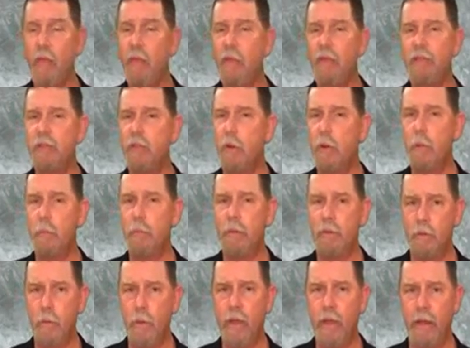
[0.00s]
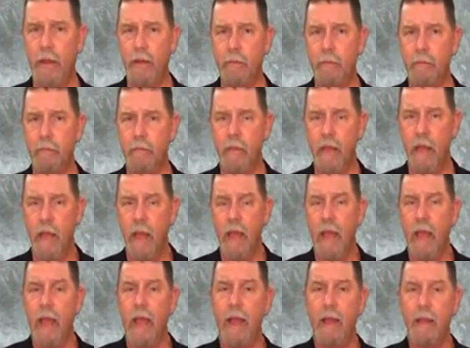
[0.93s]
And there's no in between.
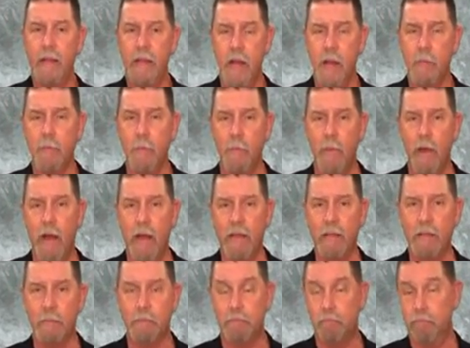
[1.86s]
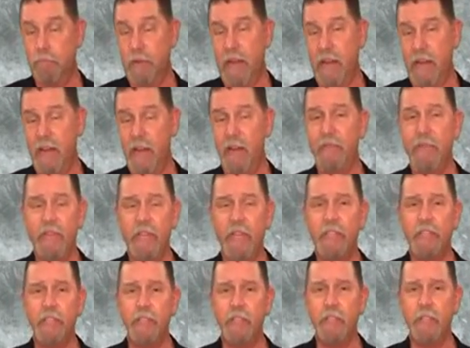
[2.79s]
And compromise, by
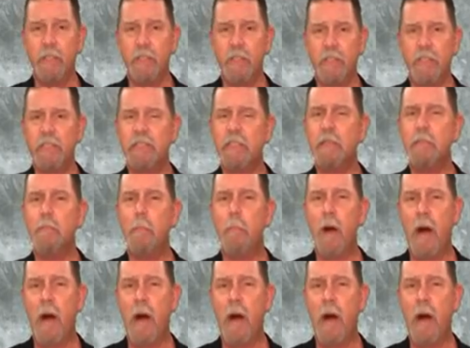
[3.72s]
definition, is